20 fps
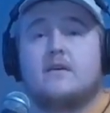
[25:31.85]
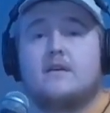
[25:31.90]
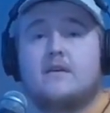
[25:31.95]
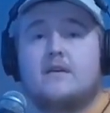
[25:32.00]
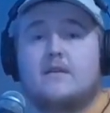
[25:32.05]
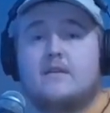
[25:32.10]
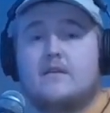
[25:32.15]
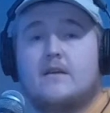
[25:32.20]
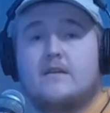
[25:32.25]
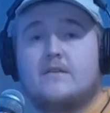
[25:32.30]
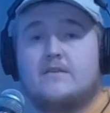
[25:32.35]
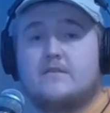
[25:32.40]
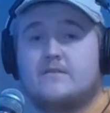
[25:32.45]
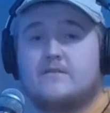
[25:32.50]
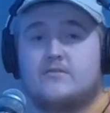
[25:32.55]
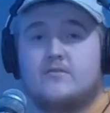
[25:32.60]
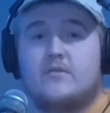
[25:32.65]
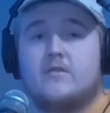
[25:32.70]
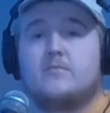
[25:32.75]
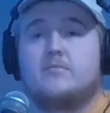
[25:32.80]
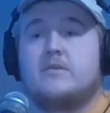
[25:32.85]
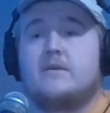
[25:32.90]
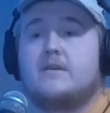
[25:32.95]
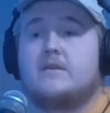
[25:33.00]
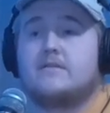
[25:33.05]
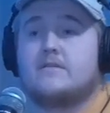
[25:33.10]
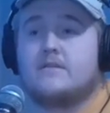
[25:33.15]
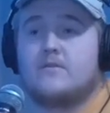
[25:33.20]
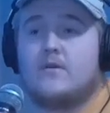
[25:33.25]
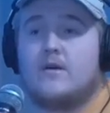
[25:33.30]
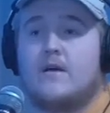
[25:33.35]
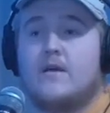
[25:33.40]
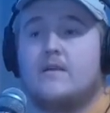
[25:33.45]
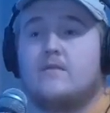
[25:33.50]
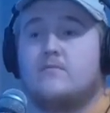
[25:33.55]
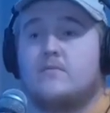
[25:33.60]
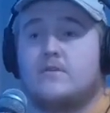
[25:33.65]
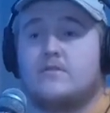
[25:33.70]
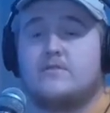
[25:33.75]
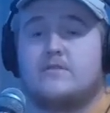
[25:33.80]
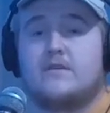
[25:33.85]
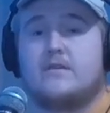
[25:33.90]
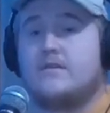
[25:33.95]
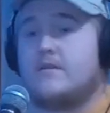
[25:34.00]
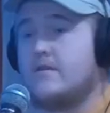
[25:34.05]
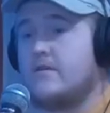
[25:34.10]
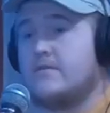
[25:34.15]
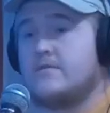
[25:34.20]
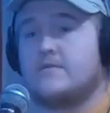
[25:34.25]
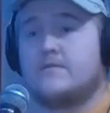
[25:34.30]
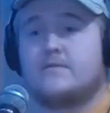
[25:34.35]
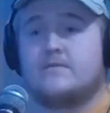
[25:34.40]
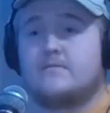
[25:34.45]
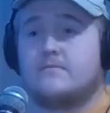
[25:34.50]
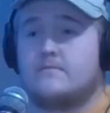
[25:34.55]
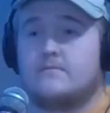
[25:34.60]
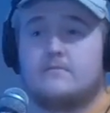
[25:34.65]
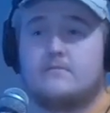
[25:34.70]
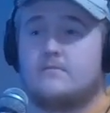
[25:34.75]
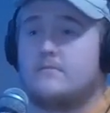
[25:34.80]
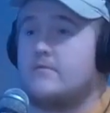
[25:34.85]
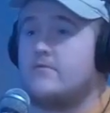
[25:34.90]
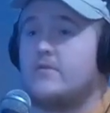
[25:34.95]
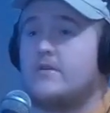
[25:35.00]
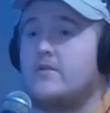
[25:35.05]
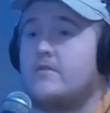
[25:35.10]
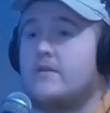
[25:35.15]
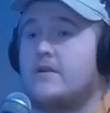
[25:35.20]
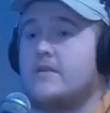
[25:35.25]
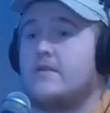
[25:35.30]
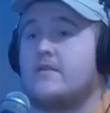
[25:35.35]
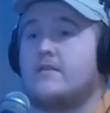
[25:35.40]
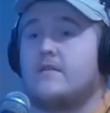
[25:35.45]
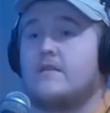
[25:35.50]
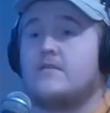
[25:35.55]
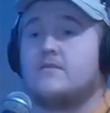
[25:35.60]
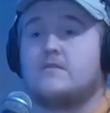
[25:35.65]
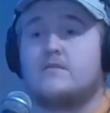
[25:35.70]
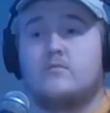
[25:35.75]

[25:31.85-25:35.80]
and I just enjoy the peace and quiet. And when you see a deer, it's just adrenaline like nothing else.